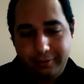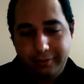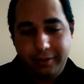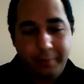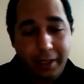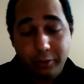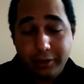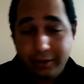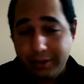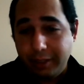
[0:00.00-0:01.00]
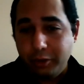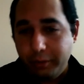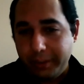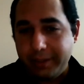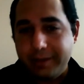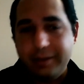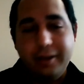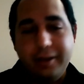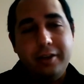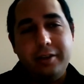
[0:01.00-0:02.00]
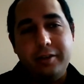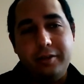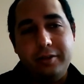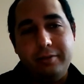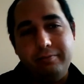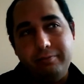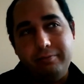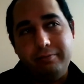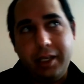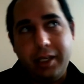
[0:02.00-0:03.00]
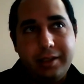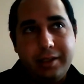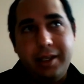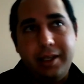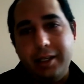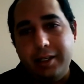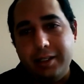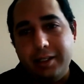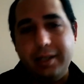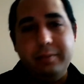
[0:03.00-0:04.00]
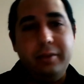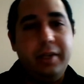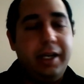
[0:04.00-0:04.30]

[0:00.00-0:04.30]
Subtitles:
about the topics. So I can say, in example, I